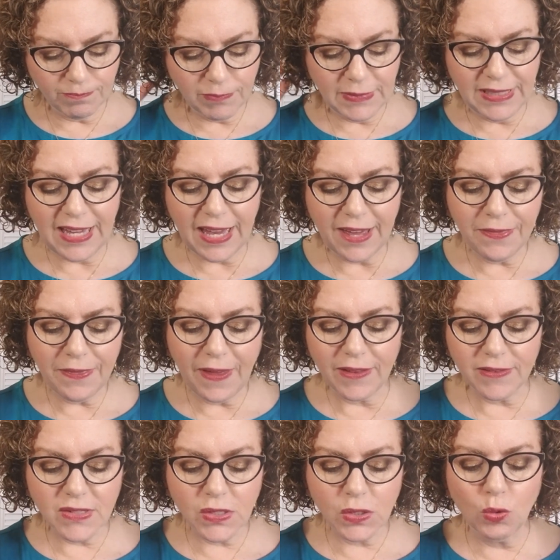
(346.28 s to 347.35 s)
get that
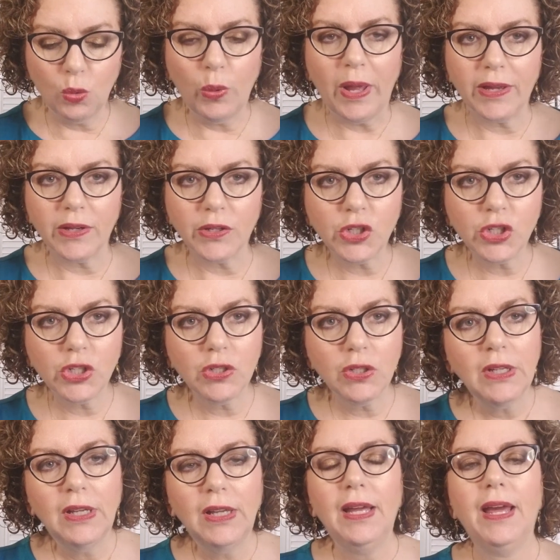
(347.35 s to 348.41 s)
squish,
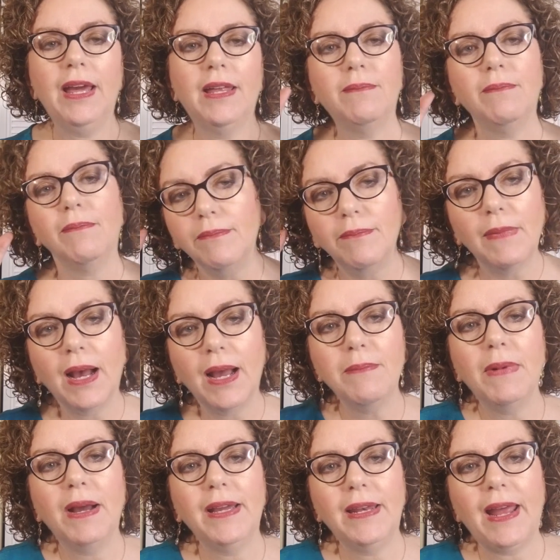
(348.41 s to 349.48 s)
and I
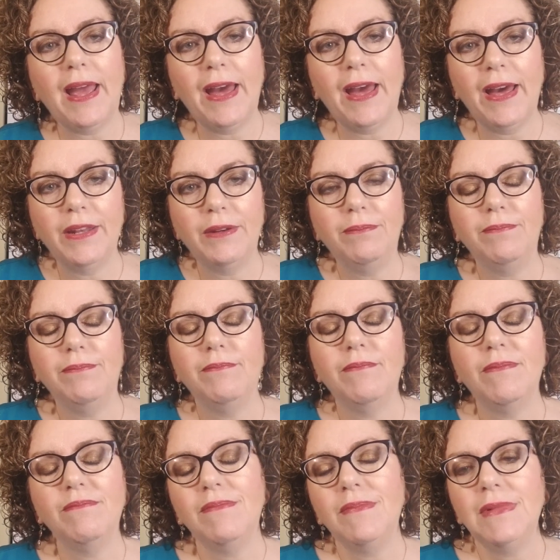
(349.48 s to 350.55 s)
might add
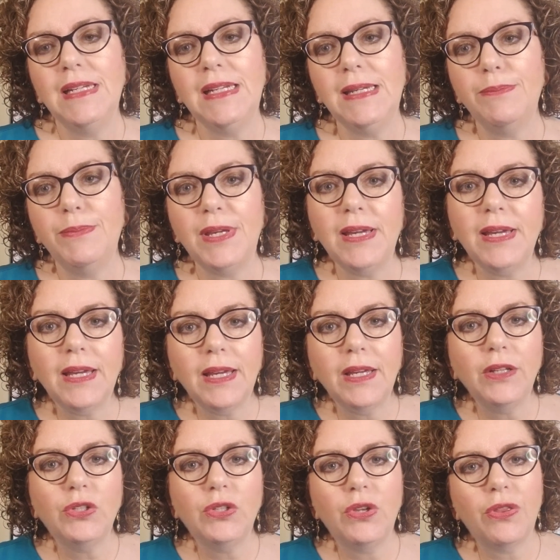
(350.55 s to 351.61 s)
maybe
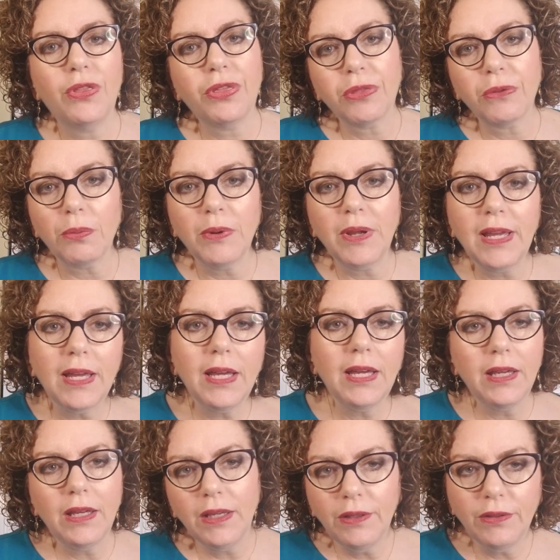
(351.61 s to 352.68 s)

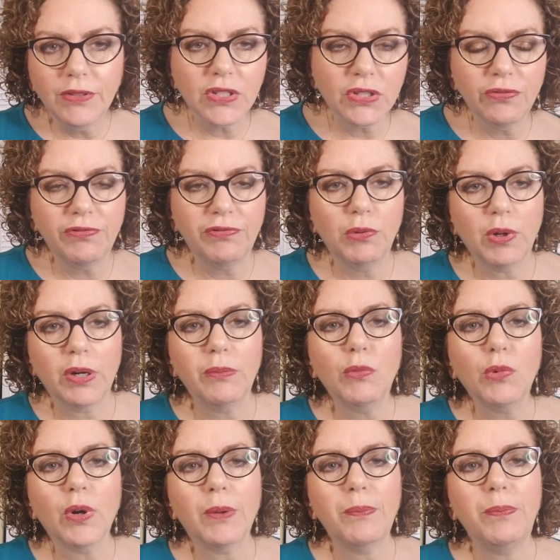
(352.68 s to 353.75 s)
3 to 4
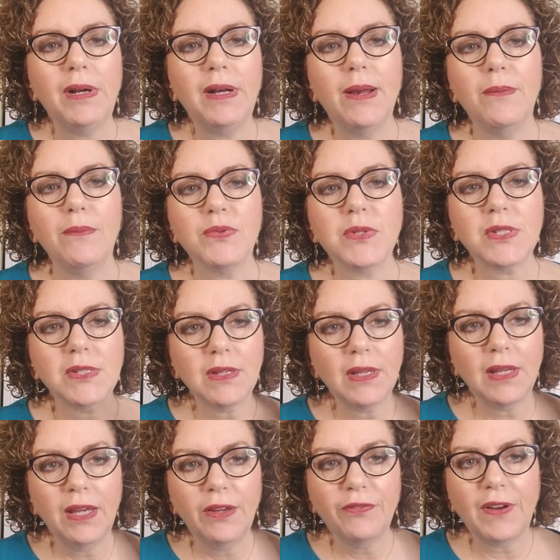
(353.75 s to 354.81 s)
more pumps
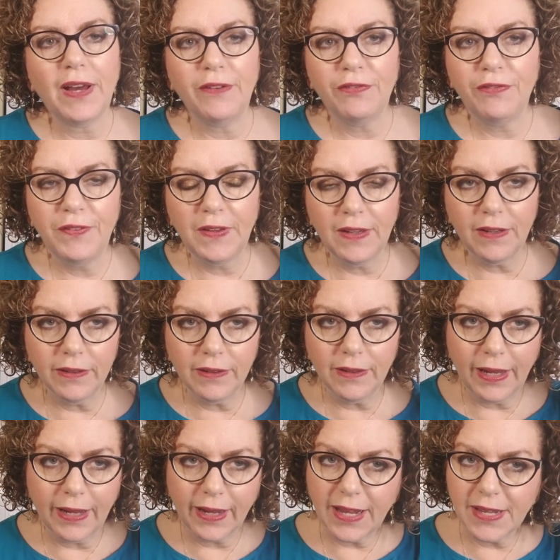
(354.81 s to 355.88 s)
if I feel
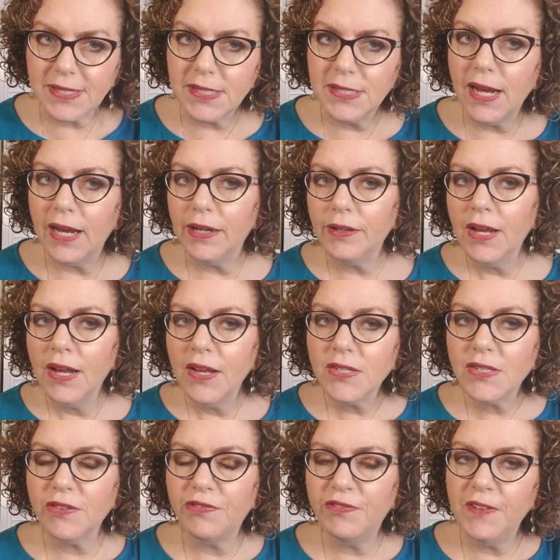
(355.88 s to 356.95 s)
like it's not
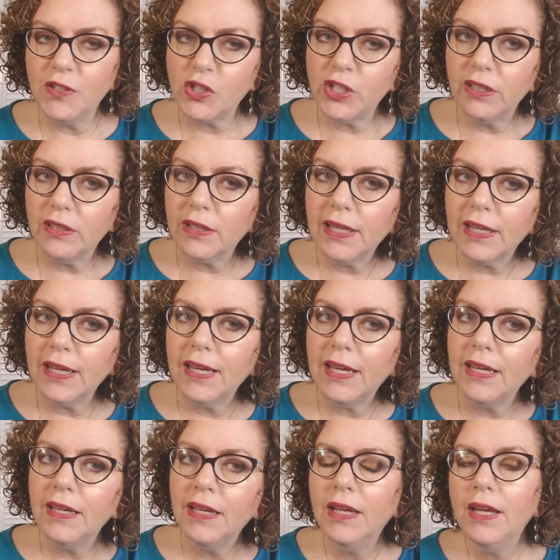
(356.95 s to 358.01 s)
sufficiently
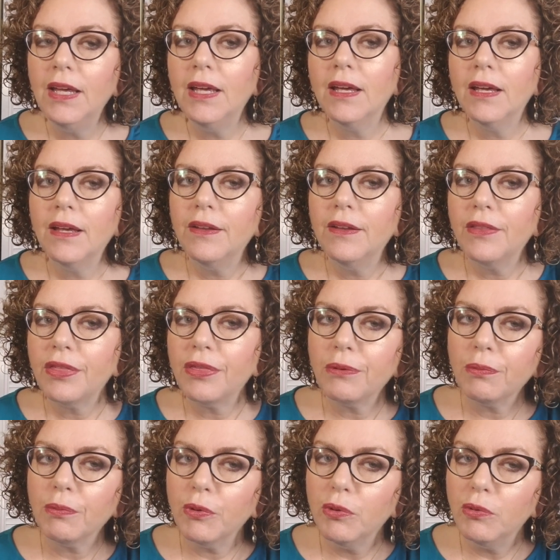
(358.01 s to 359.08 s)

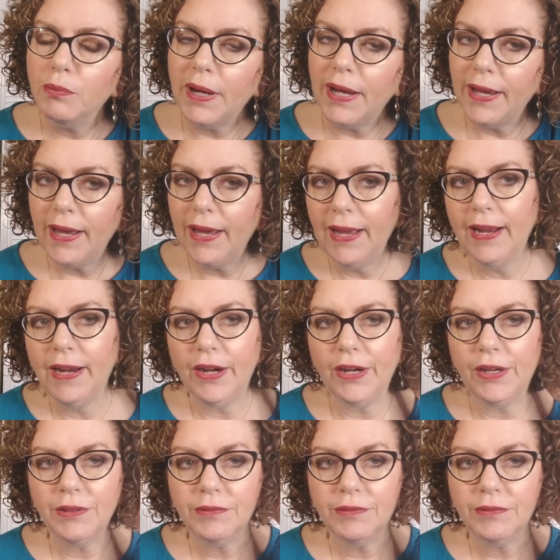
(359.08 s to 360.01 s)
through my hair.